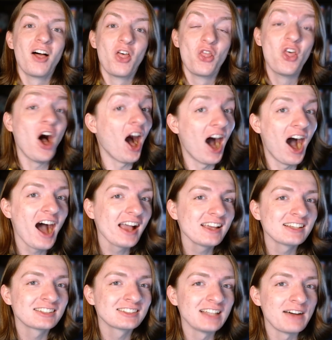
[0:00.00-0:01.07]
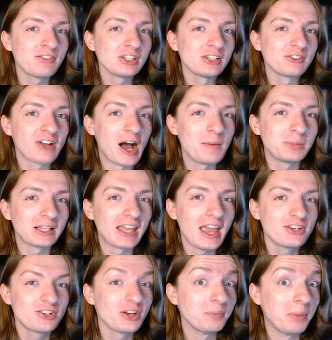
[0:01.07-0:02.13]
the highest level of
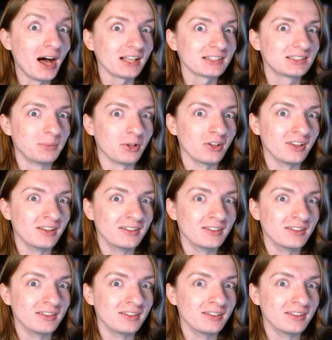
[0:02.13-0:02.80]
complication possible.